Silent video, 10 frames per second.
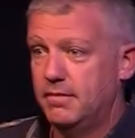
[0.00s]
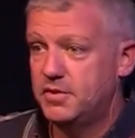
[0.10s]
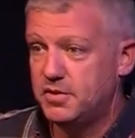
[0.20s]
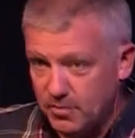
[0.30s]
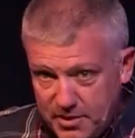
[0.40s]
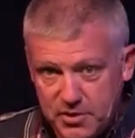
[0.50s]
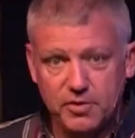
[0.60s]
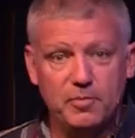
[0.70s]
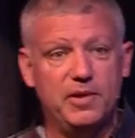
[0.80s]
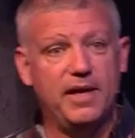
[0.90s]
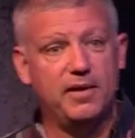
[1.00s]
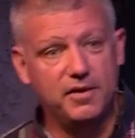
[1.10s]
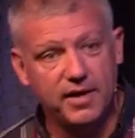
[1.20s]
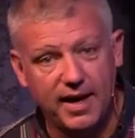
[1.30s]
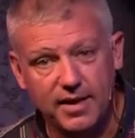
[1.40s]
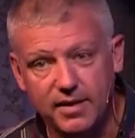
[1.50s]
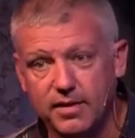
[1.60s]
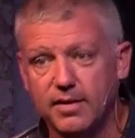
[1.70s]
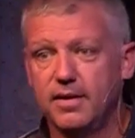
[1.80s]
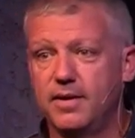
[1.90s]
So be sure and put that on your
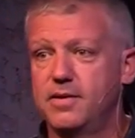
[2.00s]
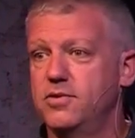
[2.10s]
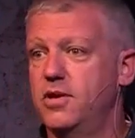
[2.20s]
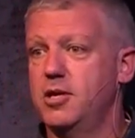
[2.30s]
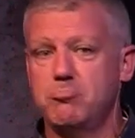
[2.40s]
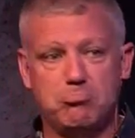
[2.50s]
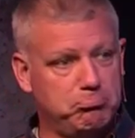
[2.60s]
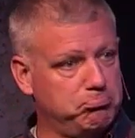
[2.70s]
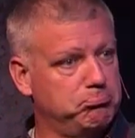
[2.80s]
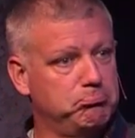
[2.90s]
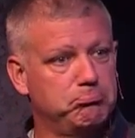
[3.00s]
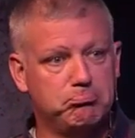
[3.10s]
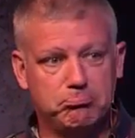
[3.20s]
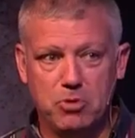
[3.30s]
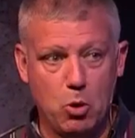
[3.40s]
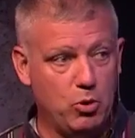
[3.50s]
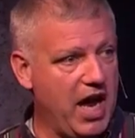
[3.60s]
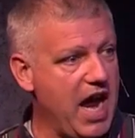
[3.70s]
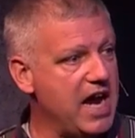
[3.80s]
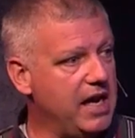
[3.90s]
calendar. I was like,
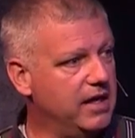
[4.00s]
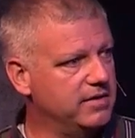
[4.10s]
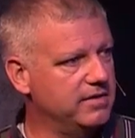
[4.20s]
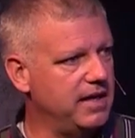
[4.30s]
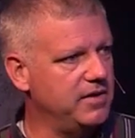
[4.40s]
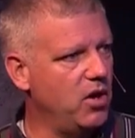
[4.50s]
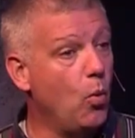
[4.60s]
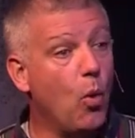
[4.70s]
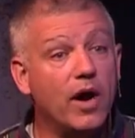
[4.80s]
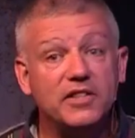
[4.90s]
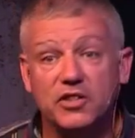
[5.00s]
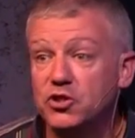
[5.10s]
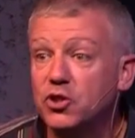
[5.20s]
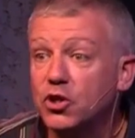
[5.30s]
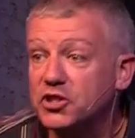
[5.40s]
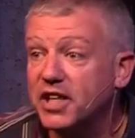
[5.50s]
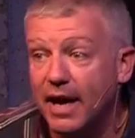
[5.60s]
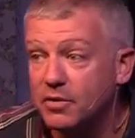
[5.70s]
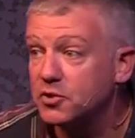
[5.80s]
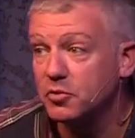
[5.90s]
okay. I thought, what is a church
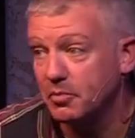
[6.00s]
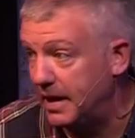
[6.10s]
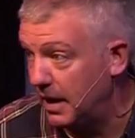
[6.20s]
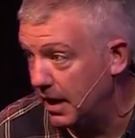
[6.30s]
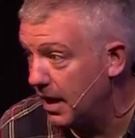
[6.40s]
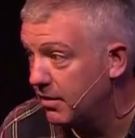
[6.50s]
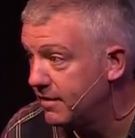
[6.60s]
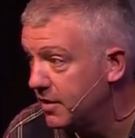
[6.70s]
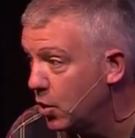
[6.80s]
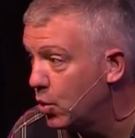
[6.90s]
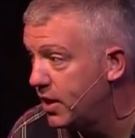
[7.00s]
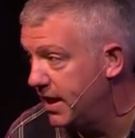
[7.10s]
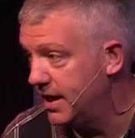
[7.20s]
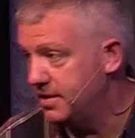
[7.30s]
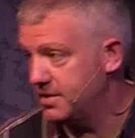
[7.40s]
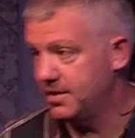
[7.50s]
council meeting? I don't even know what it is.